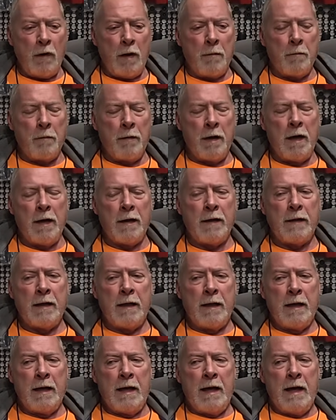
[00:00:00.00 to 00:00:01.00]
But
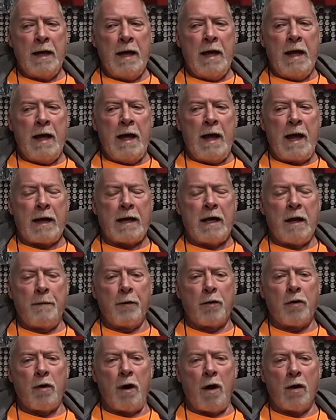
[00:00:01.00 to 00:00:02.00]
I come
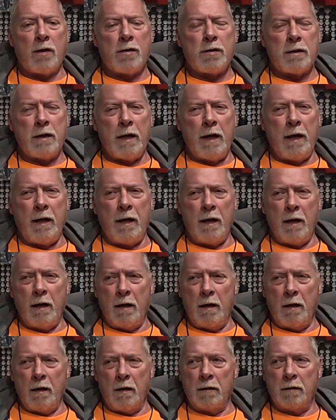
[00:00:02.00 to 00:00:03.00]
across
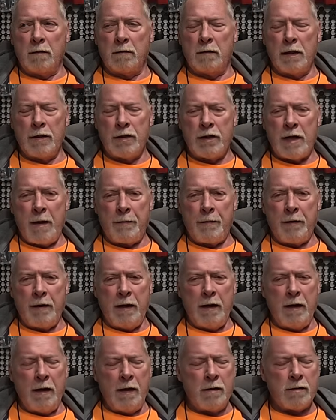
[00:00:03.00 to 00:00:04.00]
a
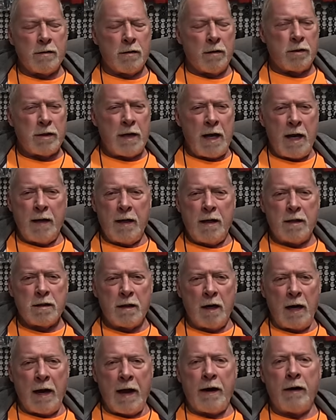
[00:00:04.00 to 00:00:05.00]
Japanese or a Chinese
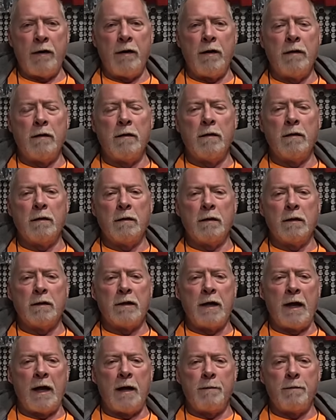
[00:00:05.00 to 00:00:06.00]
lantern
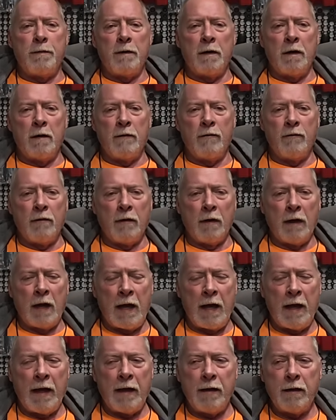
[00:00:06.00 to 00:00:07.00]
type of
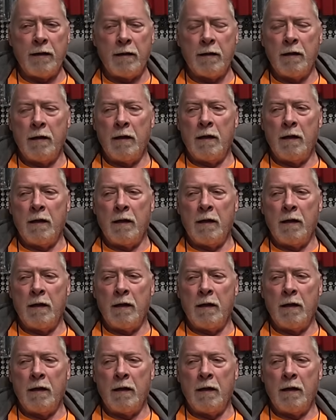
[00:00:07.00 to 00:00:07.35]
light.